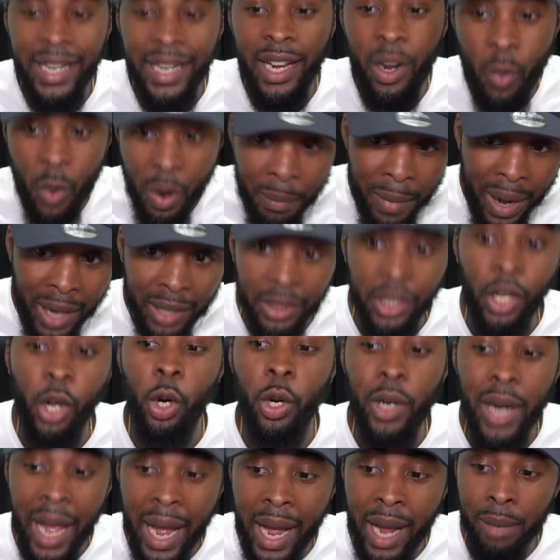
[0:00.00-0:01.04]
it with my
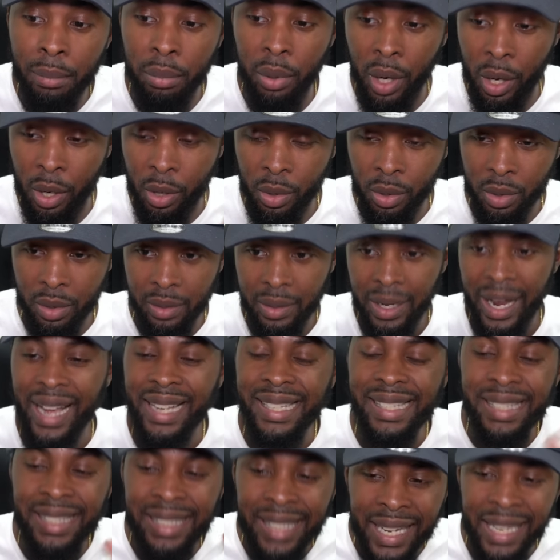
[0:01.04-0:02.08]
third eye, bro. I
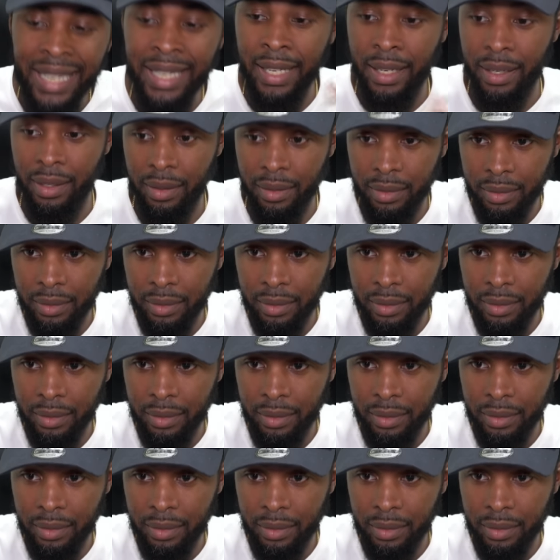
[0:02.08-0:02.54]
seen it.